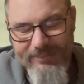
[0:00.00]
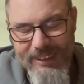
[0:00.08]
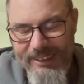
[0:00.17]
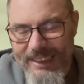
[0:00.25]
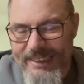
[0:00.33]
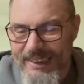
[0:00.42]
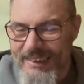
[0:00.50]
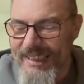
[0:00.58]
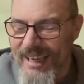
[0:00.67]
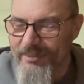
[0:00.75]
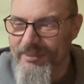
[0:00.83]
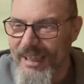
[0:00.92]
these things
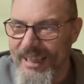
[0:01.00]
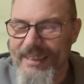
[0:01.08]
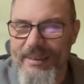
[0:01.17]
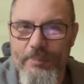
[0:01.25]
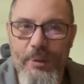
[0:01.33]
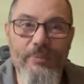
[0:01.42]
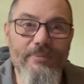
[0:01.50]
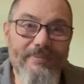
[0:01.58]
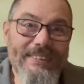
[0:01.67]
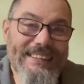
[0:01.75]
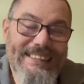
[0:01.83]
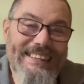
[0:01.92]
happen. But
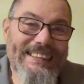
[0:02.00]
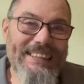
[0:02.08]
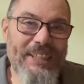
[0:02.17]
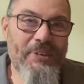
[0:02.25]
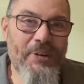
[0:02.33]
you